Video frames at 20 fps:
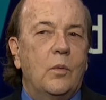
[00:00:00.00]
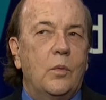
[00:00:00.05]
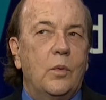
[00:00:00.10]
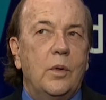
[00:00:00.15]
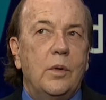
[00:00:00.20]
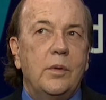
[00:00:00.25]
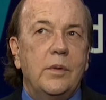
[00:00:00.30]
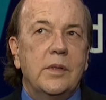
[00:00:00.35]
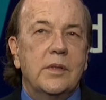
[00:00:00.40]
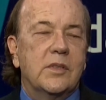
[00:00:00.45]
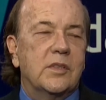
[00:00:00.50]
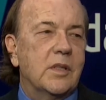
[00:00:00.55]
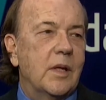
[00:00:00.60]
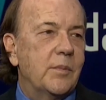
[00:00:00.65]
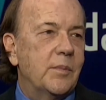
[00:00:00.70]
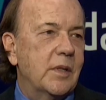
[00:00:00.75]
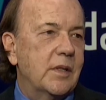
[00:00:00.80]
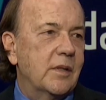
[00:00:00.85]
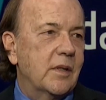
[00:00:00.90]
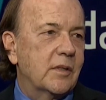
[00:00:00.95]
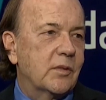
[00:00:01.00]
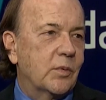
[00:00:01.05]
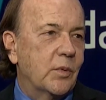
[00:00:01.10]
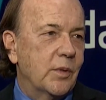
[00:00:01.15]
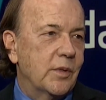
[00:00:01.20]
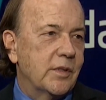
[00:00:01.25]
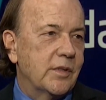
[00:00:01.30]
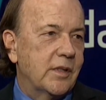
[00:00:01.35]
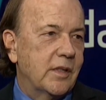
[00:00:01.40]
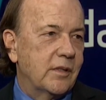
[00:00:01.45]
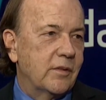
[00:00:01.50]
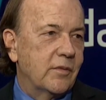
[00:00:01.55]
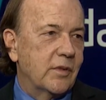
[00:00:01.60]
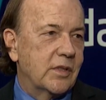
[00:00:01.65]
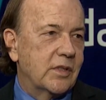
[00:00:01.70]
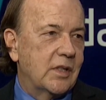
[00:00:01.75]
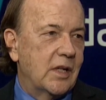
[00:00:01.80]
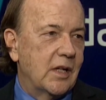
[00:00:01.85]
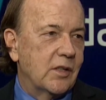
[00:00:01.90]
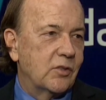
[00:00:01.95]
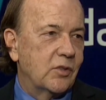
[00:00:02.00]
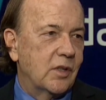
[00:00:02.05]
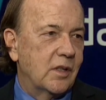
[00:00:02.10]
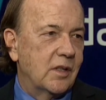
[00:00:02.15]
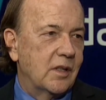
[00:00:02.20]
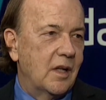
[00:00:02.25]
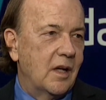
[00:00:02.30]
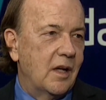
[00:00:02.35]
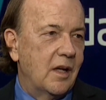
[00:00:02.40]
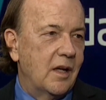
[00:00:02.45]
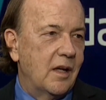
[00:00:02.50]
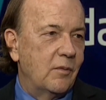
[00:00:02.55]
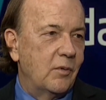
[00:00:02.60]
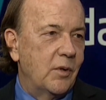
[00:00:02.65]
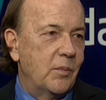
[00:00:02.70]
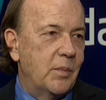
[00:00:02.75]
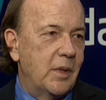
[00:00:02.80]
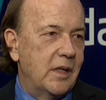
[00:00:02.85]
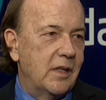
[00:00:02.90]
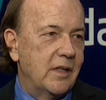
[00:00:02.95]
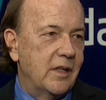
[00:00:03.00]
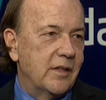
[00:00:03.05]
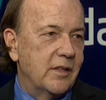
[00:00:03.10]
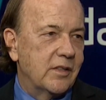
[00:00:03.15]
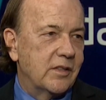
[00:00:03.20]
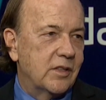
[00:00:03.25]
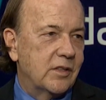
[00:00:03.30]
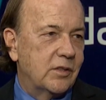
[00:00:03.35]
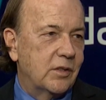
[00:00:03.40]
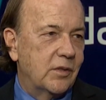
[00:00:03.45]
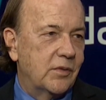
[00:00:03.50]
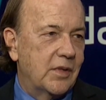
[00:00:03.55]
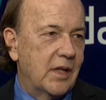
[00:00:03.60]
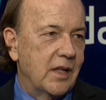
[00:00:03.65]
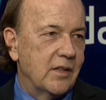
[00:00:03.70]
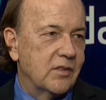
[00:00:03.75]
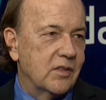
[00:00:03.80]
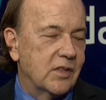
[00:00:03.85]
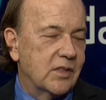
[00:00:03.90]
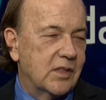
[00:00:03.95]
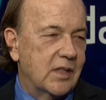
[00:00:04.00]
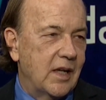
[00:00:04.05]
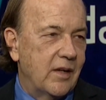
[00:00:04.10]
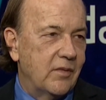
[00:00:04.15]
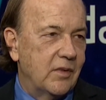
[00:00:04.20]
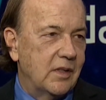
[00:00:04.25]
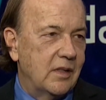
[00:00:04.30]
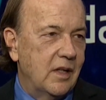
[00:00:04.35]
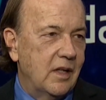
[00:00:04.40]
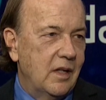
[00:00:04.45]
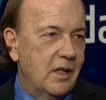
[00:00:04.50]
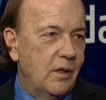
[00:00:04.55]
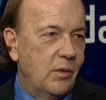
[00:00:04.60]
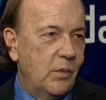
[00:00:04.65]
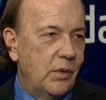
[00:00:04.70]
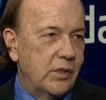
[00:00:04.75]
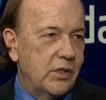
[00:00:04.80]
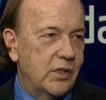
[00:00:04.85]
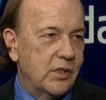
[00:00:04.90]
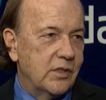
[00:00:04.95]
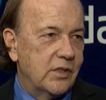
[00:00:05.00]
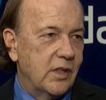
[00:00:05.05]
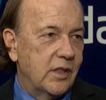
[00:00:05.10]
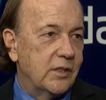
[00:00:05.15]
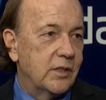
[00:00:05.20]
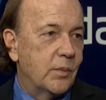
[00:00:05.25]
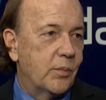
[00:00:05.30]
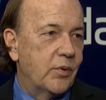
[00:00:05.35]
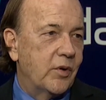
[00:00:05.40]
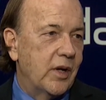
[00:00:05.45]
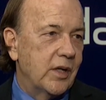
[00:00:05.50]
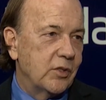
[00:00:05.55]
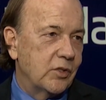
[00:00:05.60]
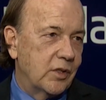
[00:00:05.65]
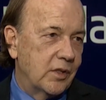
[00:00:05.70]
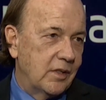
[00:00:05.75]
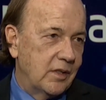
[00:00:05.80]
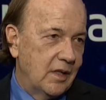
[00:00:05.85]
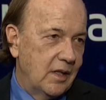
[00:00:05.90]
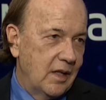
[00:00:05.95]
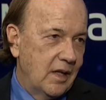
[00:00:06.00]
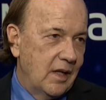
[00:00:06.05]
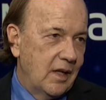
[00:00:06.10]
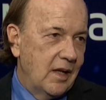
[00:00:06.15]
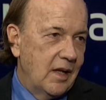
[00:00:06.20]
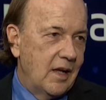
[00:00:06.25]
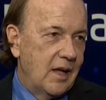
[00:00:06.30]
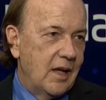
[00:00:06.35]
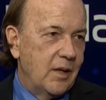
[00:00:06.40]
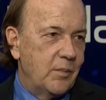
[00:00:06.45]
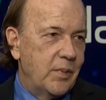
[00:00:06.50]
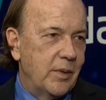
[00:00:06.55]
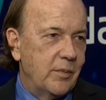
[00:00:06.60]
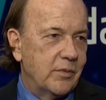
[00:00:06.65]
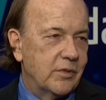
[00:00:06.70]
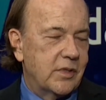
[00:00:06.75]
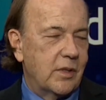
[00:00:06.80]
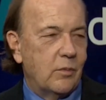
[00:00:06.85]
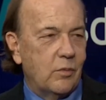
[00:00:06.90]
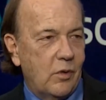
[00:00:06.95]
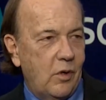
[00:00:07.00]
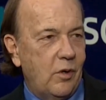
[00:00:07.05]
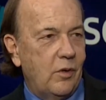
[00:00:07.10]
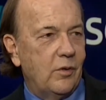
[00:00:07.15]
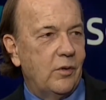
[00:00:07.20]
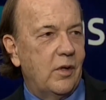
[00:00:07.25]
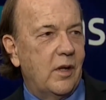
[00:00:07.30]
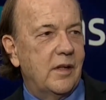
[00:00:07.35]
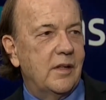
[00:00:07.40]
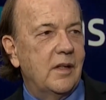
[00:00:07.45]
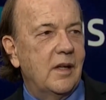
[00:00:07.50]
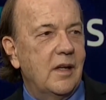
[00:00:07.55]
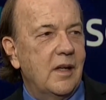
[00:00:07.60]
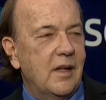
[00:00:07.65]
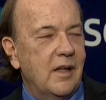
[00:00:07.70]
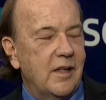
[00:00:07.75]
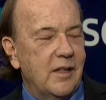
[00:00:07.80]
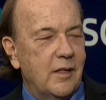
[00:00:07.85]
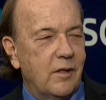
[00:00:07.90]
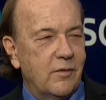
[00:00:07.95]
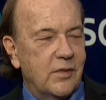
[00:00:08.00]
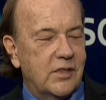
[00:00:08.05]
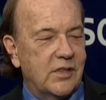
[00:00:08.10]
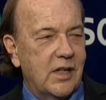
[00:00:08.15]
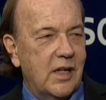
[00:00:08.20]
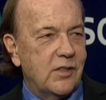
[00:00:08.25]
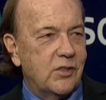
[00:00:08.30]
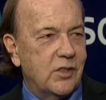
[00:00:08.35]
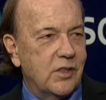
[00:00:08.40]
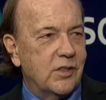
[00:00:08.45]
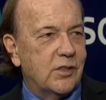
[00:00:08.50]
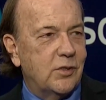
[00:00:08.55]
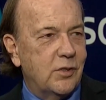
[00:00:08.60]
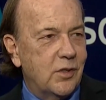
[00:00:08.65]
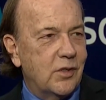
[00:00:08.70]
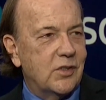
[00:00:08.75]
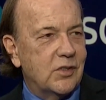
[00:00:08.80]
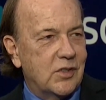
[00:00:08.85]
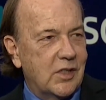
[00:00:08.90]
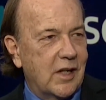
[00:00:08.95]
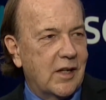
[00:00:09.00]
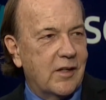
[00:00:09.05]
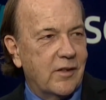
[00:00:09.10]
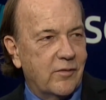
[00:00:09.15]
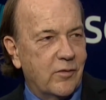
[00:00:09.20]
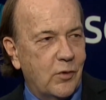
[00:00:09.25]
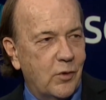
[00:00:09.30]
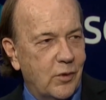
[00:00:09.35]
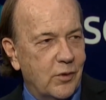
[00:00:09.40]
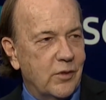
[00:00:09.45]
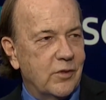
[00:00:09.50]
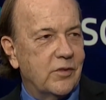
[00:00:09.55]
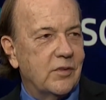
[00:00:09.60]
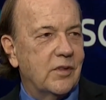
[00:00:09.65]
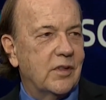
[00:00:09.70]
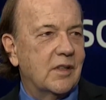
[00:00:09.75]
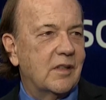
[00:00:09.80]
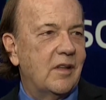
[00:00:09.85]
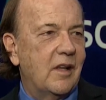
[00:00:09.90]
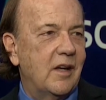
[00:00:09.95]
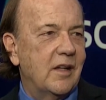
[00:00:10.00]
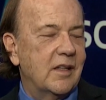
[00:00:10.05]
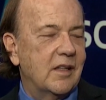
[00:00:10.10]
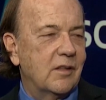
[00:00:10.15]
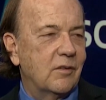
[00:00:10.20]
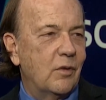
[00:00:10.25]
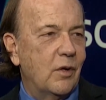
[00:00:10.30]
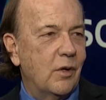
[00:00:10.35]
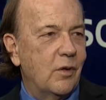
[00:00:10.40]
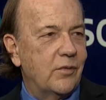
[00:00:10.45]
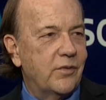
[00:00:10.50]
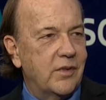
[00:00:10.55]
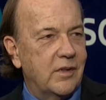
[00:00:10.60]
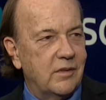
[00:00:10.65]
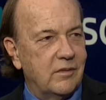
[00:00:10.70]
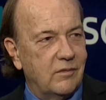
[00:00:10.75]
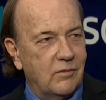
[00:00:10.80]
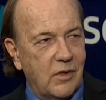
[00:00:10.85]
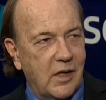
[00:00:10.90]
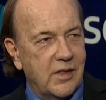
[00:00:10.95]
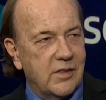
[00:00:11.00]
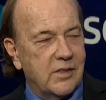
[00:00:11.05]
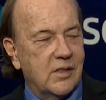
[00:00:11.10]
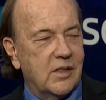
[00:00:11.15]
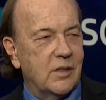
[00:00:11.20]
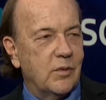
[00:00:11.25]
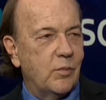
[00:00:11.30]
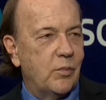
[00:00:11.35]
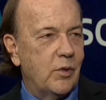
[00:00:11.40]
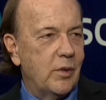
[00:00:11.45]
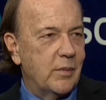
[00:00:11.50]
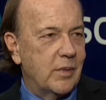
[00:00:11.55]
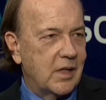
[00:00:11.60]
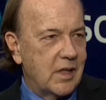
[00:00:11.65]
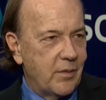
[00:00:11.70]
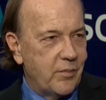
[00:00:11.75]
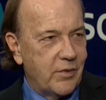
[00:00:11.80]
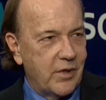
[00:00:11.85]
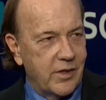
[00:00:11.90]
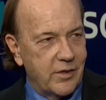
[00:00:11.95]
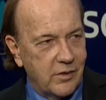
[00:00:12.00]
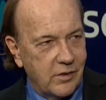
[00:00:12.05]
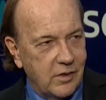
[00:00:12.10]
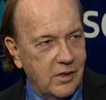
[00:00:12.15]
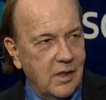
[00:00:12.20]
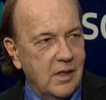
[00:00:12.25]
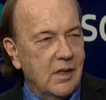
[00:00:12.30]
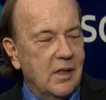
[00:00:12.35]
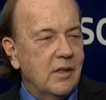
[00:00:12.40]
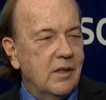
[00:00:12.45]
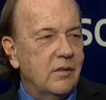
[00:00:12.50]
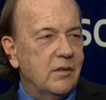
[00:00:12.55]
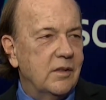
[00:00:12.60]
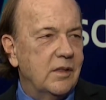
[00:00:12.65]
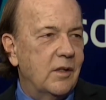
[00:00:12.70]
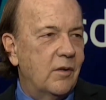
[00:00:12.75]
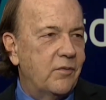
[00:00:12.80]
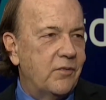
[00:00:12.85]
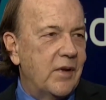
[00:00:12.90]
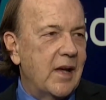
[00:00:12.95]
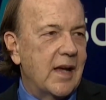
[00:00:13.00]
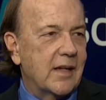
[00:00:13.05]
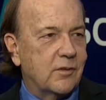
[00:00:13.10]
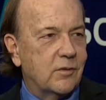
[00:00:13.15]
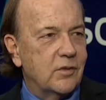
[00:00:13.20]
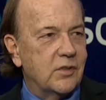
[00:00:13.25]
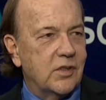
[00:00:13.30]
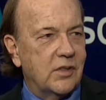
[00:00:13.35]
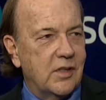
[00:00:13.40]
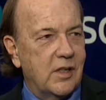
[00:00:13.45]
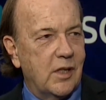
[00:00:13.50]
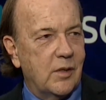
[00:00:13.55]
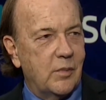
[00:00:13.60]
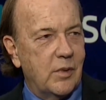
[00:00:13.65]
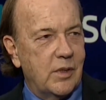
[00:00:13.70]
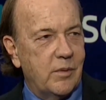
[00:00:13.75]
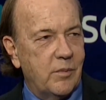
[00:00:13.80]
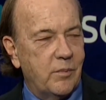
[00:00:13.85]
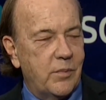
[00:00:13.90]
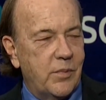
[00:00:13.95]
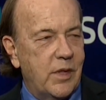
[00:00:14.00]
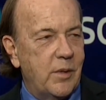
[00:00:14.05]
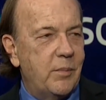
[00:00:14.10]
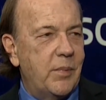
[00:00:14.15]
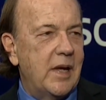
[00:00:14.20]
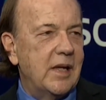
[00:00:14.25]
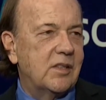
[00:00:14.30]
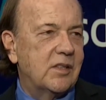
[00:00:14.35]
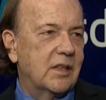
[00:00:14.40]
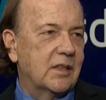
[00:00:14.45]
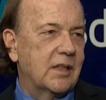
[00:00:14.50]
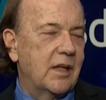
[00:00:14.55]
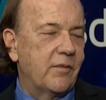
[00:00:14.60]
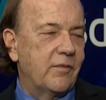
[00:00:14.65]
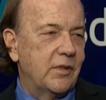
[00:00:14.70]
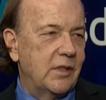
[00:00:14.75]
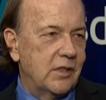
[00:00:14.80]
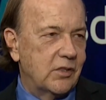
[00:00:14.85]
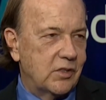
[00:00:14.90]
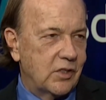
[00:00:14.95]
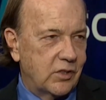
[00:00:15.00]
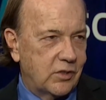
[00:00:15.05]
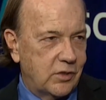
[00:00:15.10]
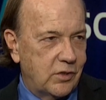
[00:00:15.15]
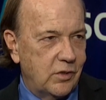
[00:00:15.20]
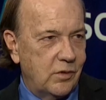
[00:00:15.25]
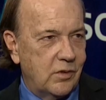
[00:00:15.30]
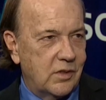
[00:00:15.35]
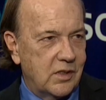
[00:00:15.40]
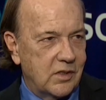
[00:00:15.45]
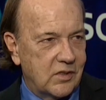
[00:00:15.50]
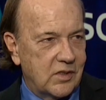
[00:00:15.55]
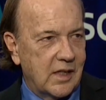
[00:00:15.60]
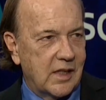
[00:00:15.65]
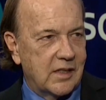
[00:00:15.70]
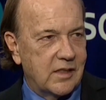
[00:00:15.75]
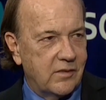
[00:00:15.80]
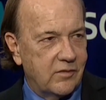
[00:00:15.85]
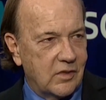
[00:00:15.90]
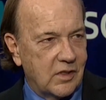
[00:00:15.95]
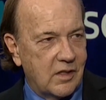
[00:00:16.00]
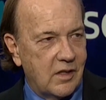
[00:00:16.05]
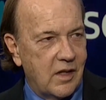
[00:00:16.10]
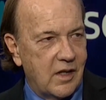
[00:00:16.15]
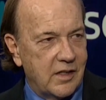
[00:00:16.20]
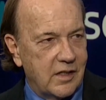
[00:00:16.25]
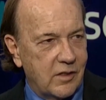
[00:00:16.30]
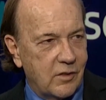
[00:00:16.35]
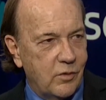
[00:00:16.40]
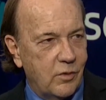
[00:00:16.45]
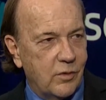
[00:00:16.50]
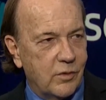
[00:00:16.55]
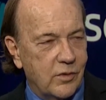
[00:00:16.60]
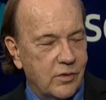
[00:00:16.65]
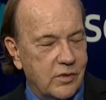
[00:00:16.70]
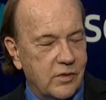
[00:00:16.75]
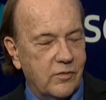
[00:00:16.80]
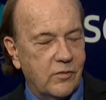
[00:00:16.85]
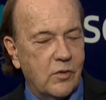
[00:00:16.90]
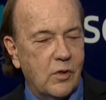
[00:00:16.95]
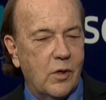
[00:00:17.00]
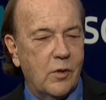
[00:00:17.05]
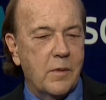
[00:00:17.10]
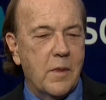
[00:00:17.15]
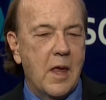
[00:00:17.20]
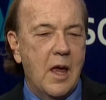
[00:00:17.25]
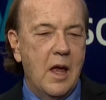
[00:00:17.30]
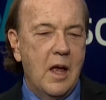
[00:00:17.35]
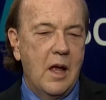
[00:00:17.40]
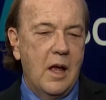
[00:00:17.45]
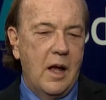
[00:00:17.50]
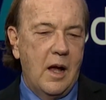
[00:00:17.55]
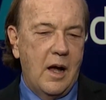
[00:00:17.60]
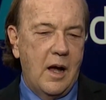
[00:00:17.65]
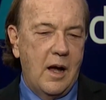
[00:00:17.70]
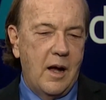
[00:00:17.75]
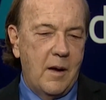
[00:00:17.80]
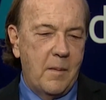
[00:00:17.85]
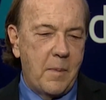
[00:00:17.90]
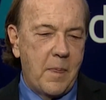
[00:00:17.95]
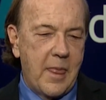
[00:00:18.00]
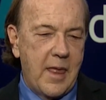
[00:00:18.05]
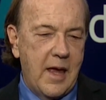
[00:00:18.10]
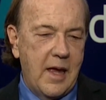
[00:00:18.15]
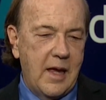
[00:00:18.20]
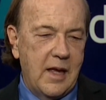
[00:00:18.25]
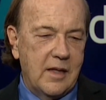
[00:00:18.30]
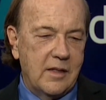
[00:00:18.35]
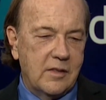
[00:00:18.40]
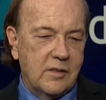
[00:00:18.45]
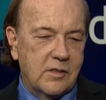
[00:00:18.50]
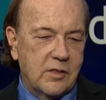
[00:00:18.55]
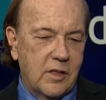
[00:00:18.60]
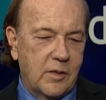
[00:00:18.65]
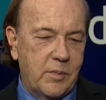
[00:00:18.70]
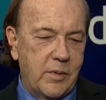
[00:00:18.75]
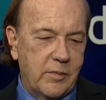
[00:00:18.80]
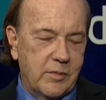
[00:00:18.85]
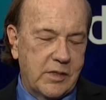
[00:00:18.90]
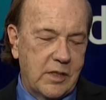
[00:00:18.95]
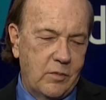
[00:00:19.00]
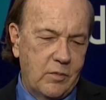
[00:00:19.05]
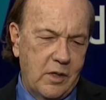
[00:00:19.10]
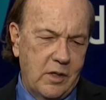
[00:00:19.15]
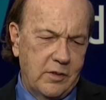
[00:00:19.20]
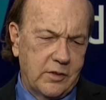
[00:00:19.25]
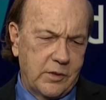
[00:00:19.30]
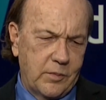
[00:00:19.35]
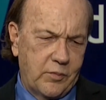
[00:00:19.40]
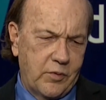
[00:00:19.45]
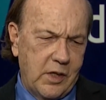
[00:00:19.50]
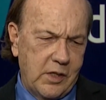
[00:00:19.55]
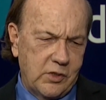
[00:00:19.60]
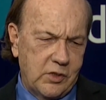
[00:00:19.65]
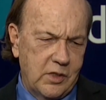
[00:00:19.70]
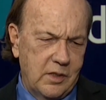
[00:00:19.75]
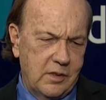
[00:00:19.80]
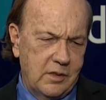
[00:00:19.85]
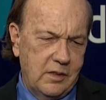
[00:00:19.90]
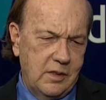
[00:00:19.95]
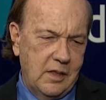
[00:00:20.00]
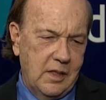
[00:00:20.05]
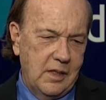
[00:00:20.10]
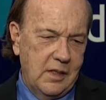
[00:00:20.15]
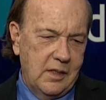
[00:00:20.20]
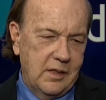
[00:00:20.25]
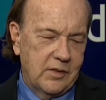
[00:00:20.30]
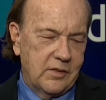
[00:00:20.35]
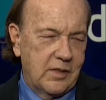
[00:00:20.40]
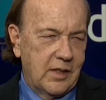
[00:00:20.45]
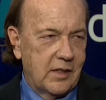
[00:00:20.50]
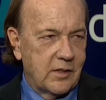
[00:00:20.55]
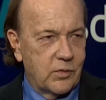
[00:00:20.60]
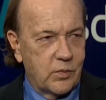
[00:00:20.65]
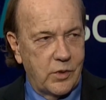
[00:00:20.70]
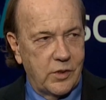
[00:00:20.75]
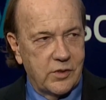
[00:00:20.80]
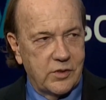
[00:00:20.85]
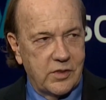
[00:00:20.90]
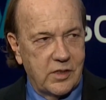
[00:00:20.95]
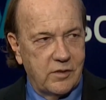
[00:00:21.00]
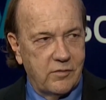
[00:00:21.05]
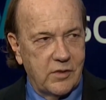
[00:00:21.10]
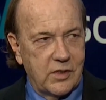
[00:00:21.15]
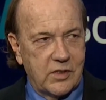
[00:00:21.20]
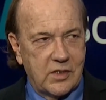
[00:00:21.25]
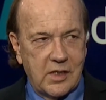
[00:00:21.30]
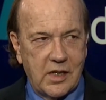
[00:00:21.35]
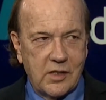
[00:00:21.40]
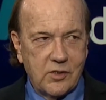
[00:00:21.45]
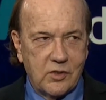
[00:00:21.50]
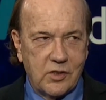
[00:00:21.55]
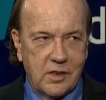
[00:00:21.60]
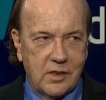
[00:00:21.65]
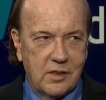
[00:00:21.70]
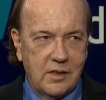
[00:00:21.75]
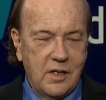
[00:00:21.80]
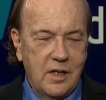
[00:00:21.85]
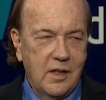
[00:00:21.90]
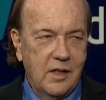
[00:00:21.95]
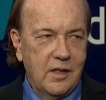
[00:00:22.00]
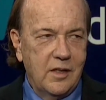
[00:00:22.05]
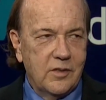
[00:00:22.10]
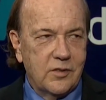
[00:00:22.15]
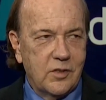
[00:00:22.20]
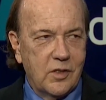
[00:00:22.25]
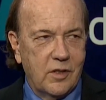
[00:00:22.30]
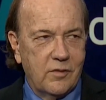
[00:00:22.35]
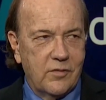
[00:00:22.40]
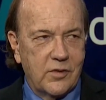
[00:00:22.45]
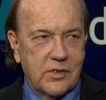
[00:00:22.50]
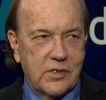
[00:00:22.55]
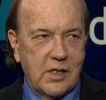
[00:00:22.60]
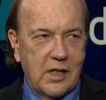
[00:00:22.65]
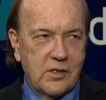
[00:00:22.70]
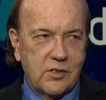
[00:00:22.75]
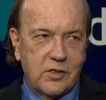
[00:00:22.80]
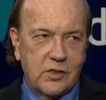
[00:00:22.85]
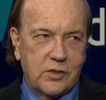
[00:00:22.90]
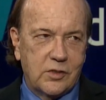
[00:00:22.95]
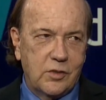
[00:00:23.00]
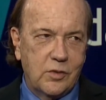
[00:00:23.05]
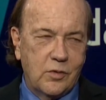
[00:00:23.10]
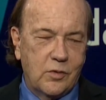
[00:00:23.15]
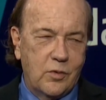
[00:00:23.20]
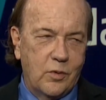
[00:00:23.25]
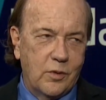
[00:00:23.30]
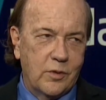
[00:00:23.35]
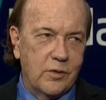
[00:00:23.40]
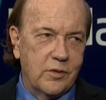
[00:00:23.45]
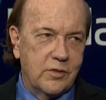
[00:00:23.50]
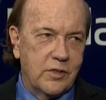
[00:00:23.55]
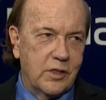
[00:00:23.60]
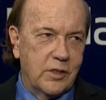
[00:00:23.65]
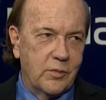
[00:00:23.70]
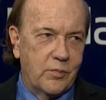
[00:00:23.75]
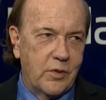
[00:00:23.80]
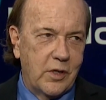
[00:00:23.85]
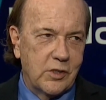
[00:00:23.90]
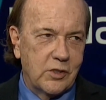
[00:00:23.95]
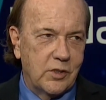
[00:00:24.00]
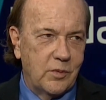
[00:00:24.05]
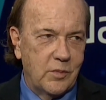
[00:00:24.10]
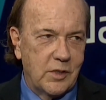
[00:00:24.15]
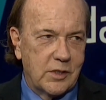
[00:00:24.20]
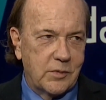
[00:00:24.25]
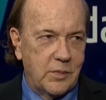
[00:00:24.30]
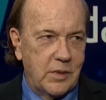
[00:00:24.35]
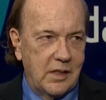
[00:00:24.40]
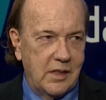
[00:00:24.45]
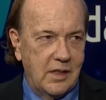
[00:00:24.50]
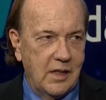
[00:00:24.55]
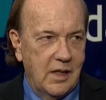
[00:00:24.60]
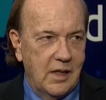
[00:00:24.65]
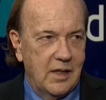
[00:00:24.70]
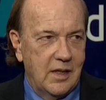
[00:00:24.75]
we're in something that's worse than a recession, and we've been in it since 2007, which is a depression. And people say, well, hold on, you know, recession is 2 consecutive quarters of declining growth and rising unemployment, a couple other, you know, factors in there. But the basic definition is 2 consecutive declining quarters of growth. And so people say, well, depression sounds worse than a recession. So if recession is 2 quarters, a depression must be